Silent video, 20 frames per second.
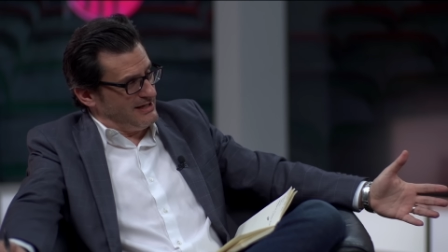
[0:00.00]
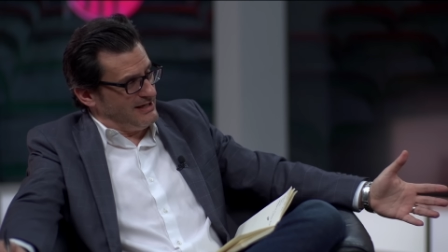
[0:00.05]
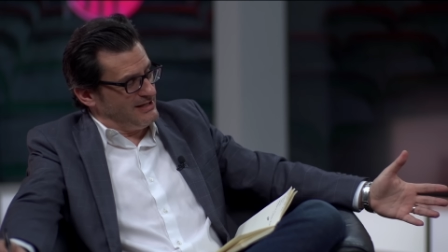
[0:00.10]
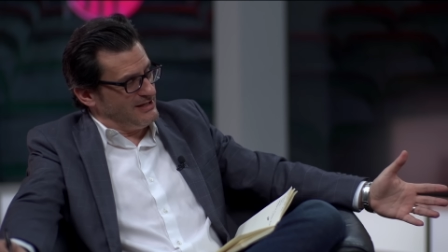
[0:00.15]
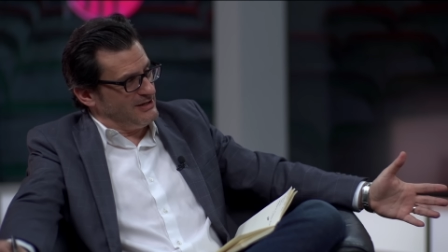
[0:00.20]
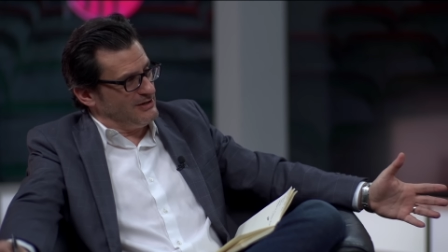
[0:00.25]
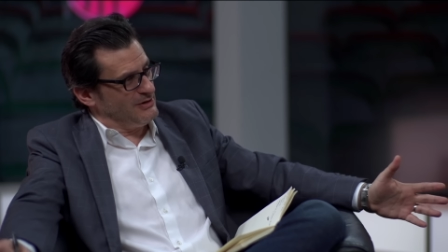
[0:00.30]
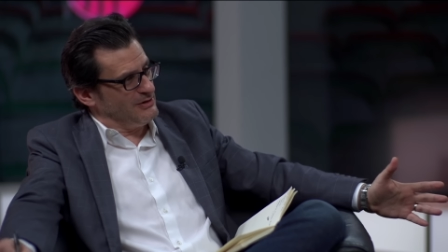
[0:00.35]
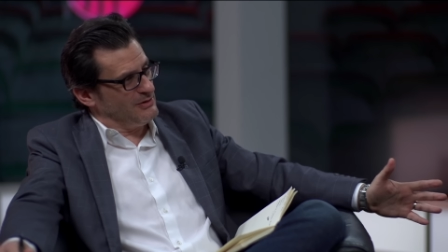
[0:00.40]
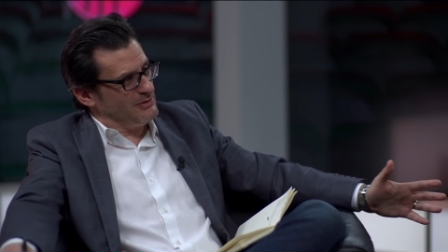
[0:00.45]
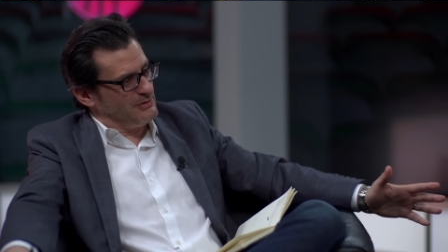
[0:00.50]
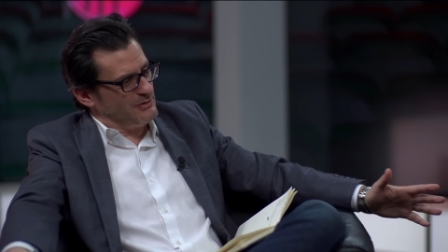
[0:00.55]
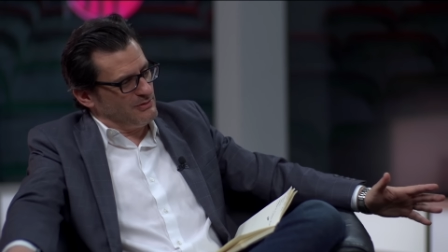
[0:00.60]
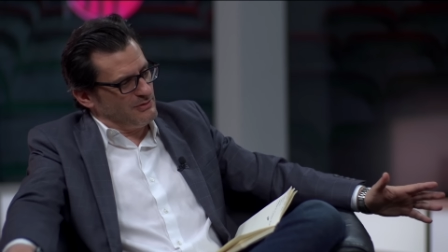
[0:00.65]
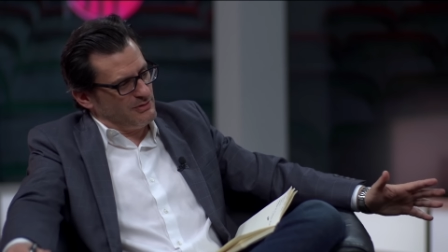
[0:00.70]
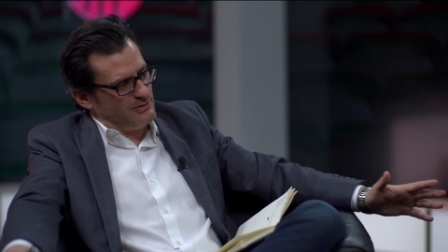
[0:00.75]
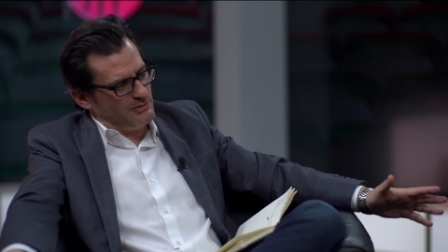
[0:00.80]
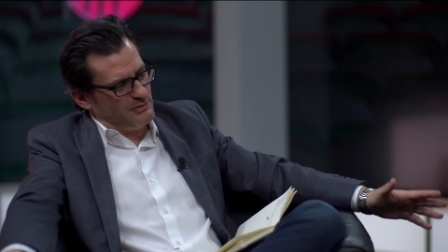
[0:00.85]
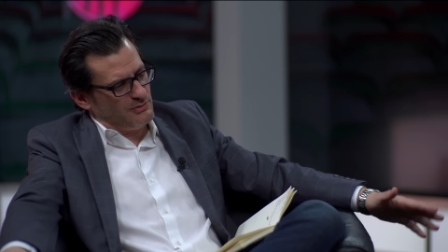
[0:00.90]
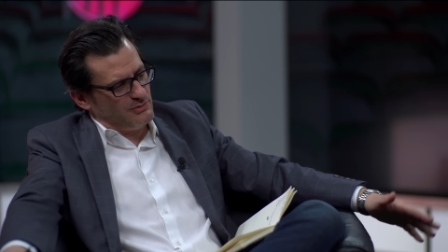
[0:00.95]
like there
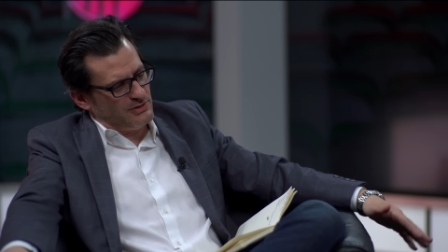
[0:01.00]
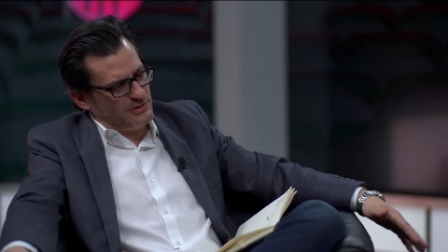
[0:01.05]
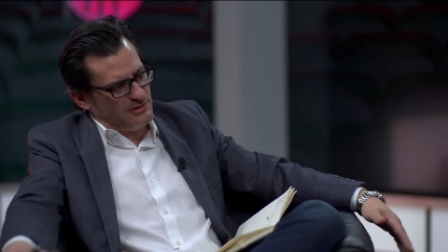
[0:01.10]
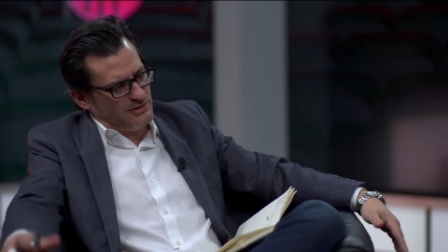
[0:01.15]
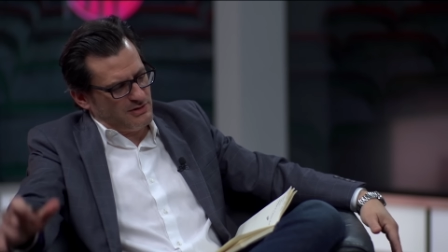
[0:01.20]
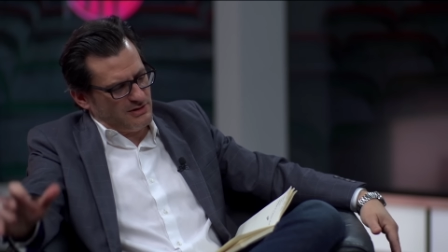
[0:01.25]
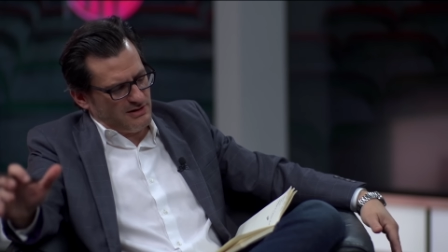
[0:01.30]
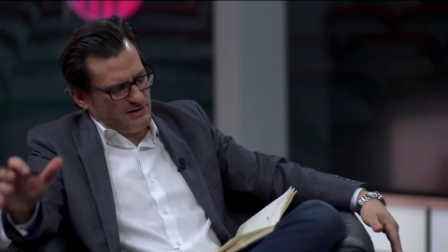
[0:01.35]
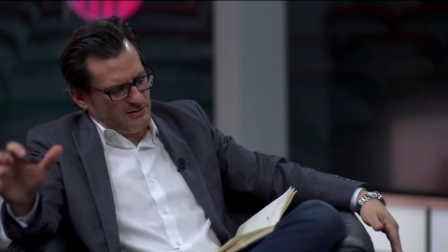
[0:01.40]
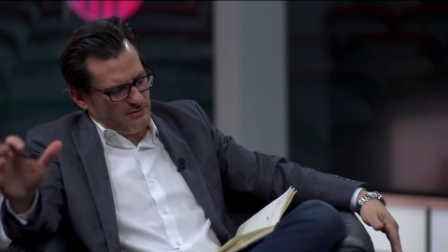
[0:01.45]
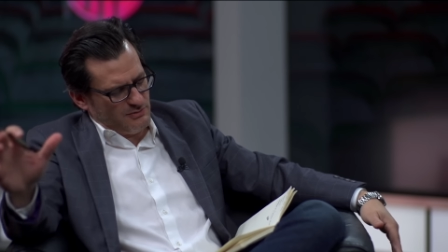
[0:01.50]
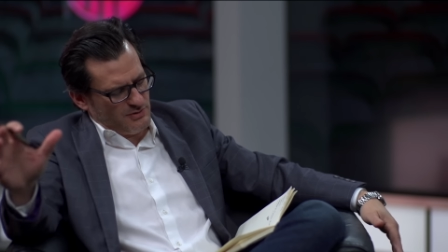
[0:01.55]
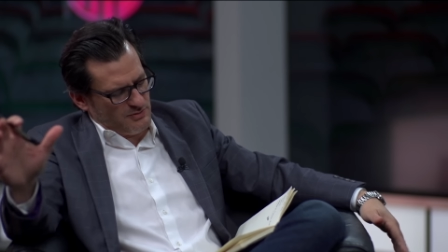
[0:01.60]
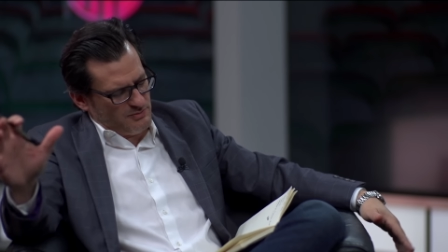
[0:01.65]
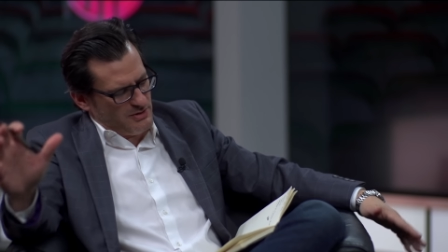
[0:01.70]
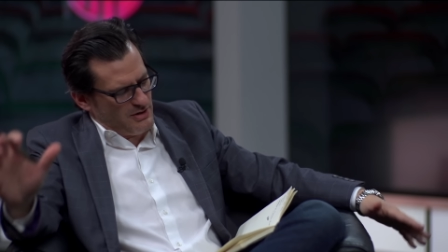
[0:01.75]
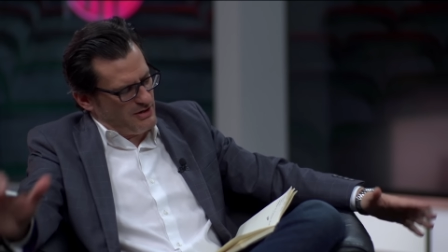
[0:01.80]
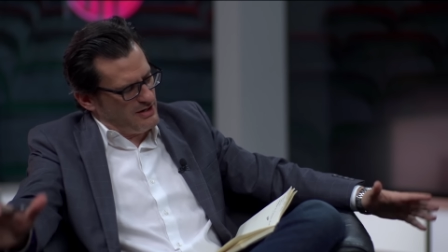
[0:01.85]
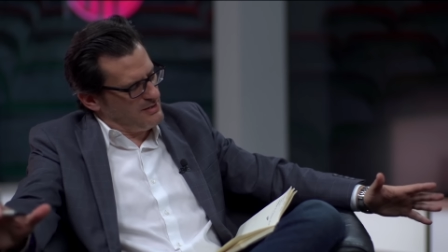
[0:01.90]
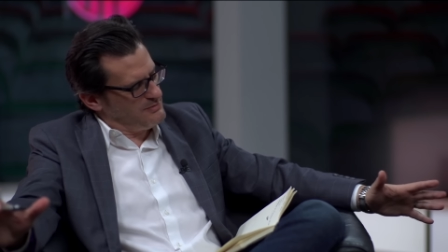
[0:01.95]
uh, with uh,
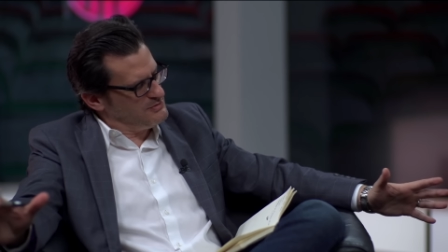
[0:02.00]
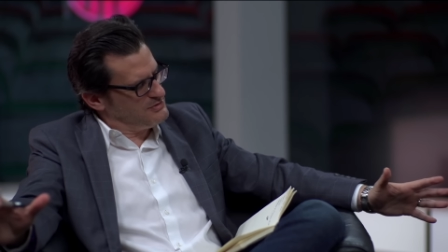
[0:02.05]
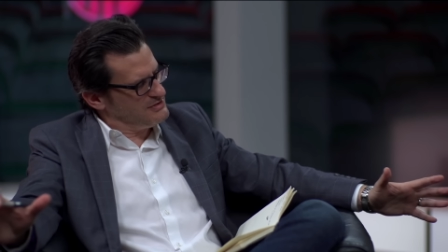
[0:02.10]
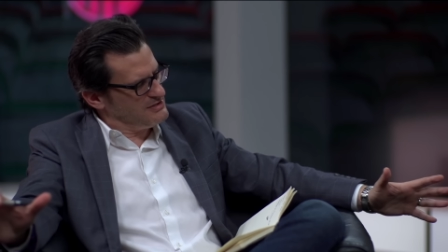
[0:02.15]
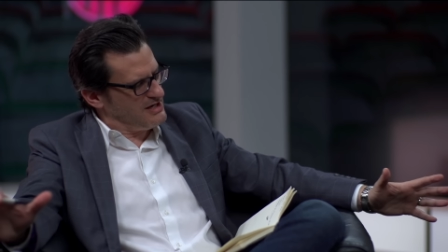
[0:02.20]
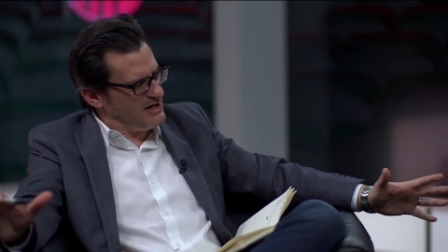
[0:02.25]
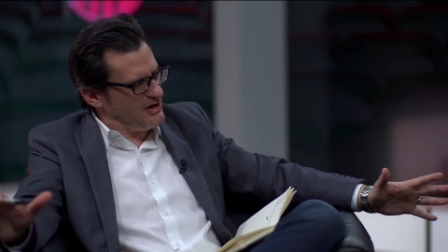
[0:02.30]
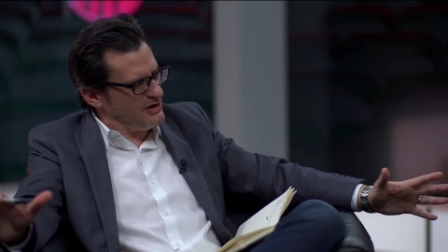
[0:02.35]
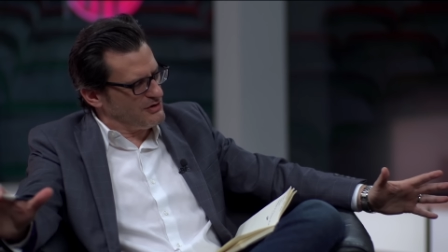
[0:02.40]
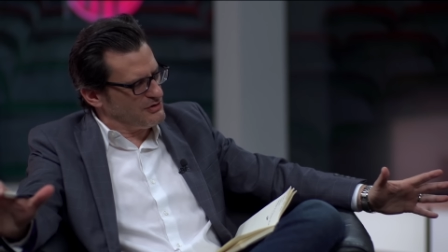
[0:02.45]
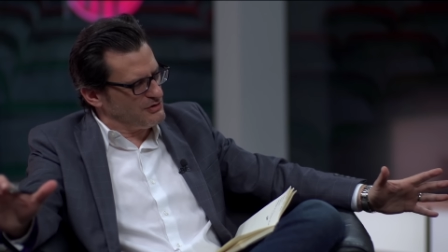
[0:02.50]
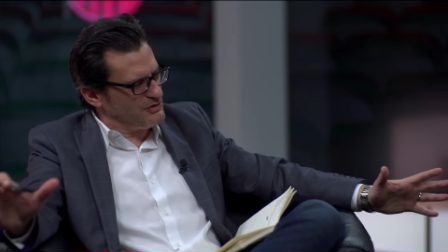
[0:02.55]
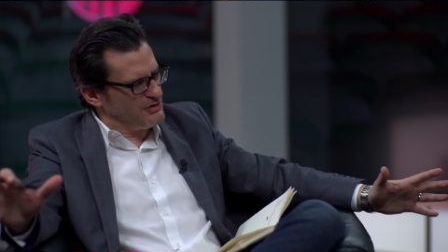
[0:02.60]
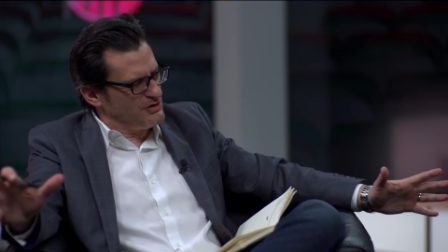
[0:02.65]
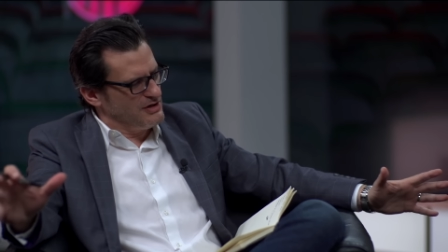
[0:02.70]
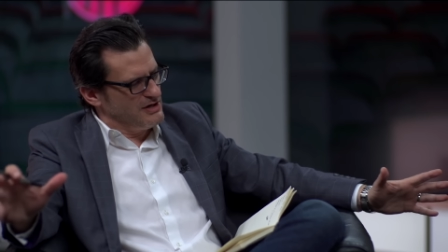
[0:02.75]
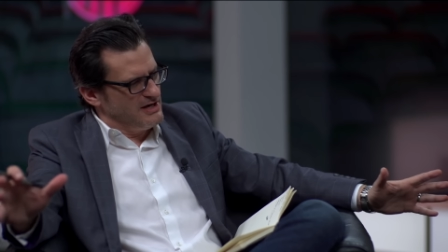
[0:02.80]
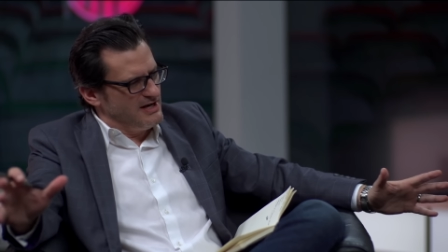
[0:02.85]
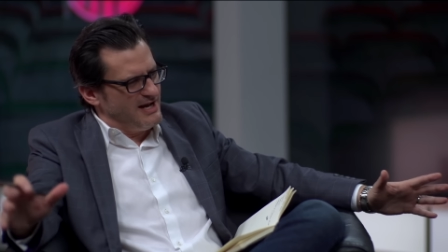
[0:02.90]
with Mel Gibson's character.